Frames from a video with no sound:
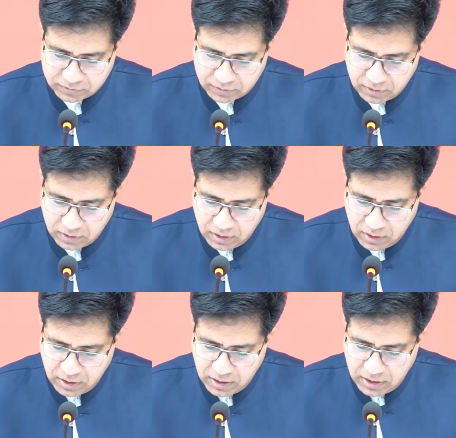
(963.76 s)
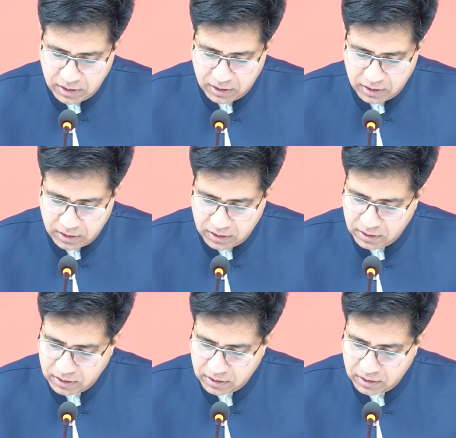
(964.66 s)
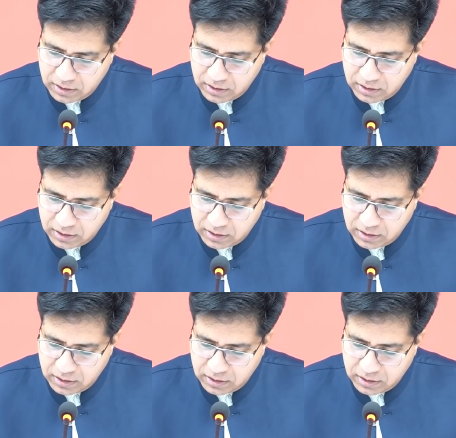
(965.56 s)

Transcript: No one is speaking in this clip.